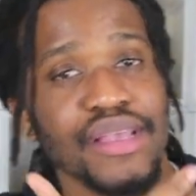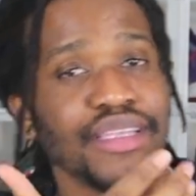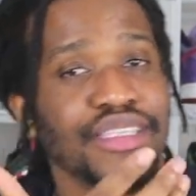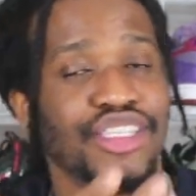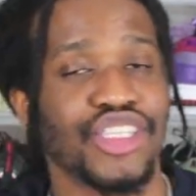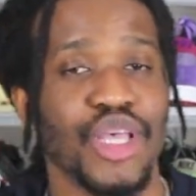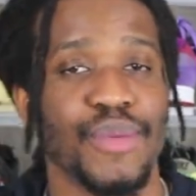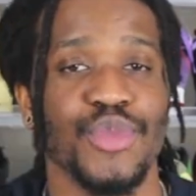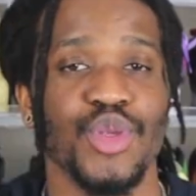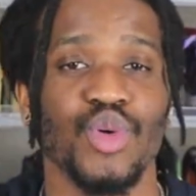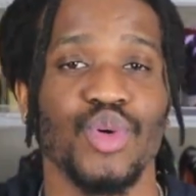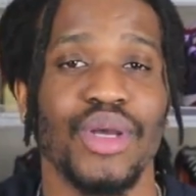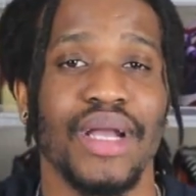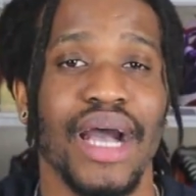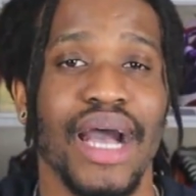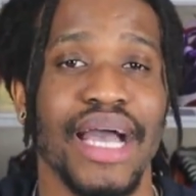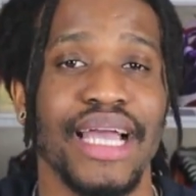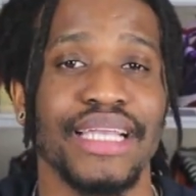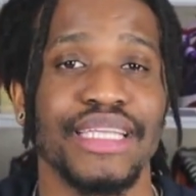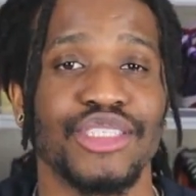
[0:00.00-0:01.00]
Some of you
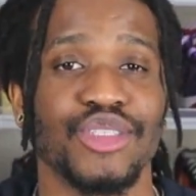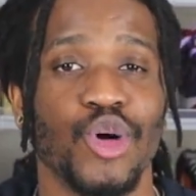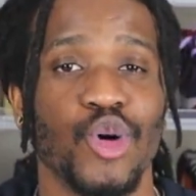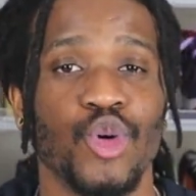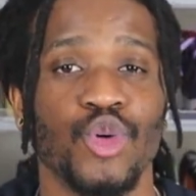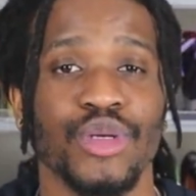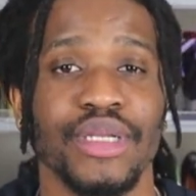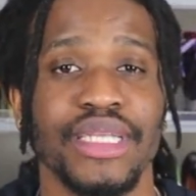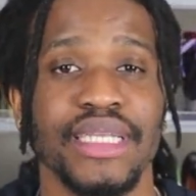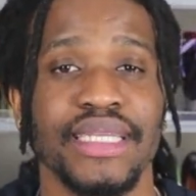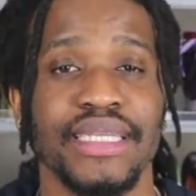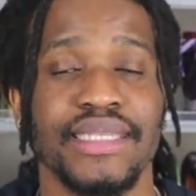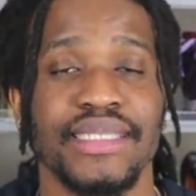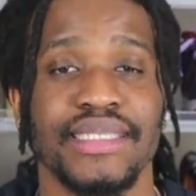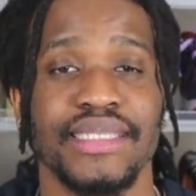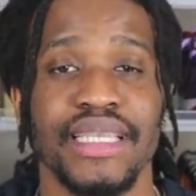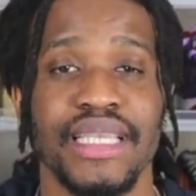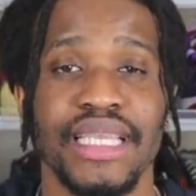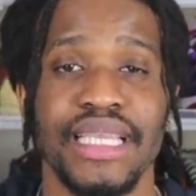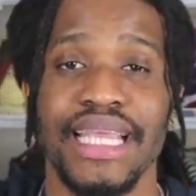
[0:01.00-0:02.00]
guys only
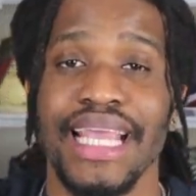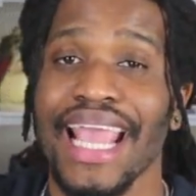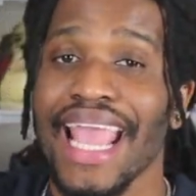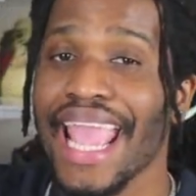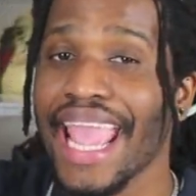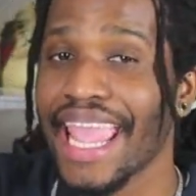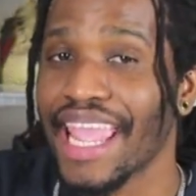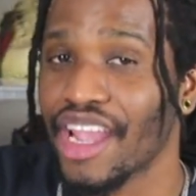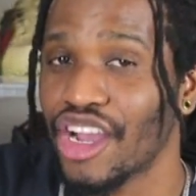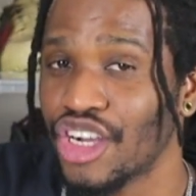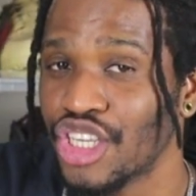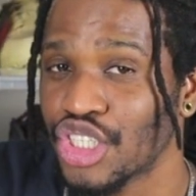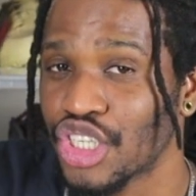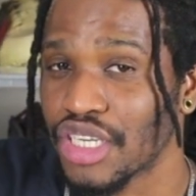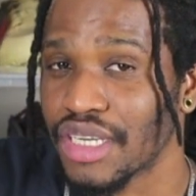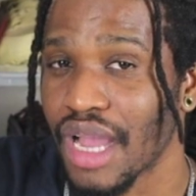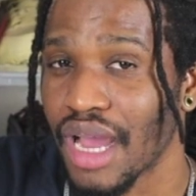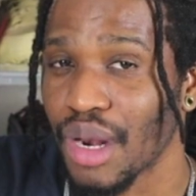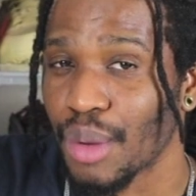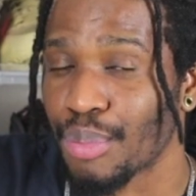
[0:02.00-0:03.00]
see
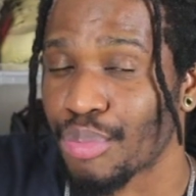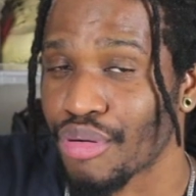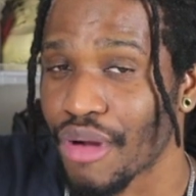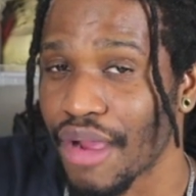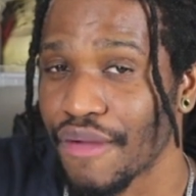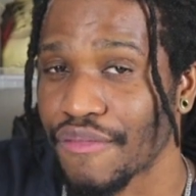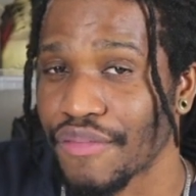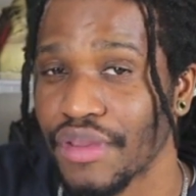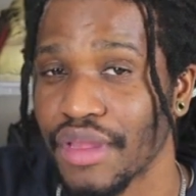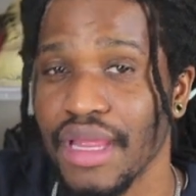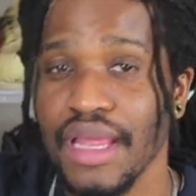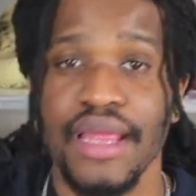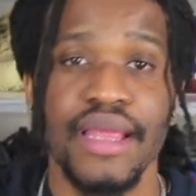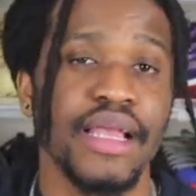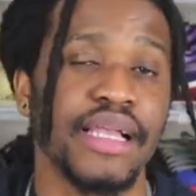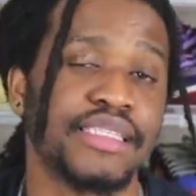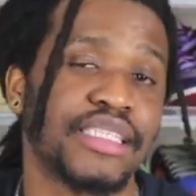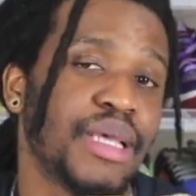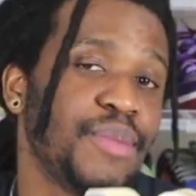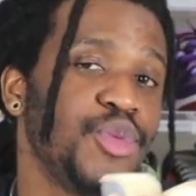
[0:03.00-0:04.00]
$800 profit.
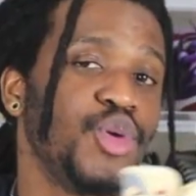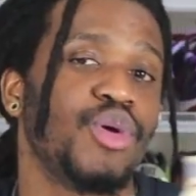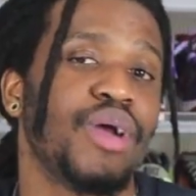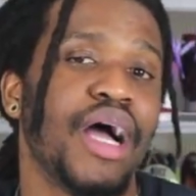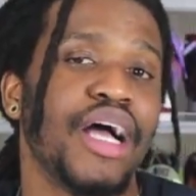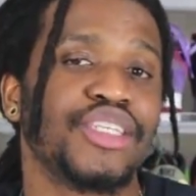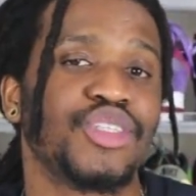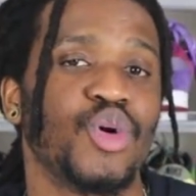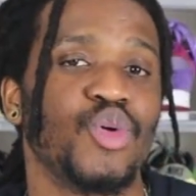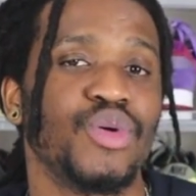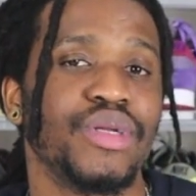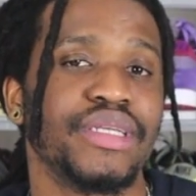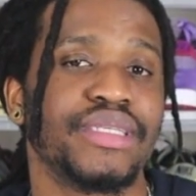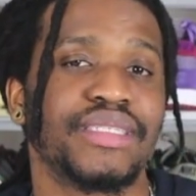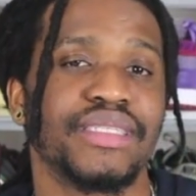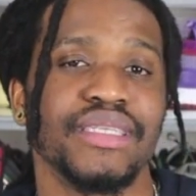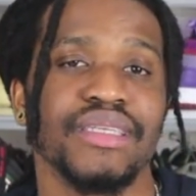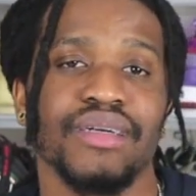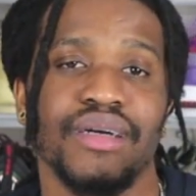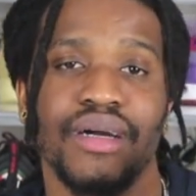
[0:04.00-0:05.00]
Some of you guys only
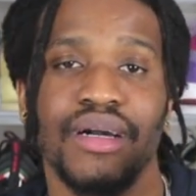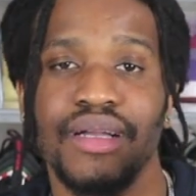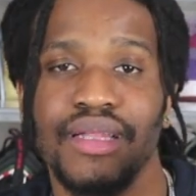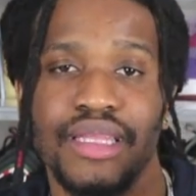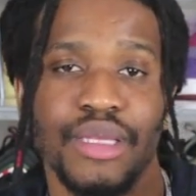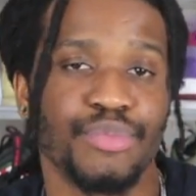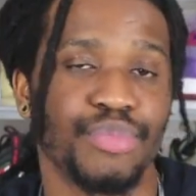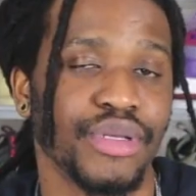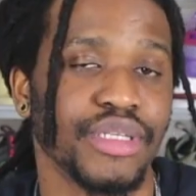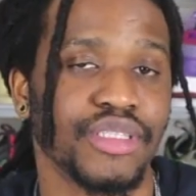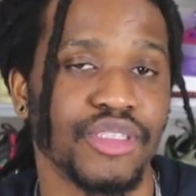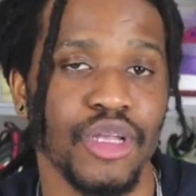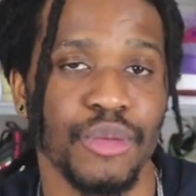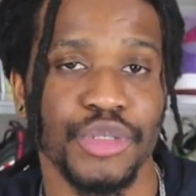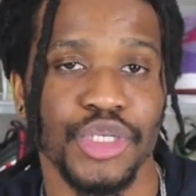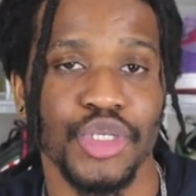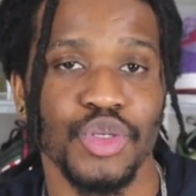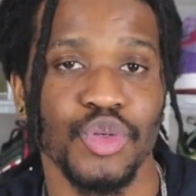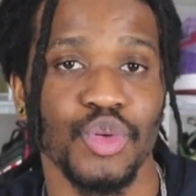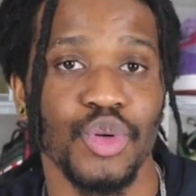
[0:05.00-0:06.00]
see an ugly, pissed up
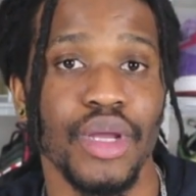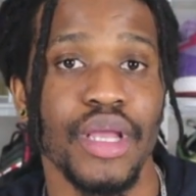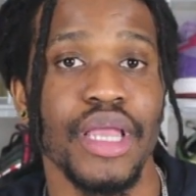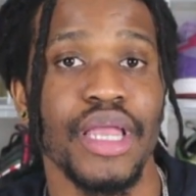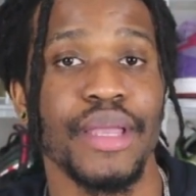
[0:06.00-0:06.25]
shoe.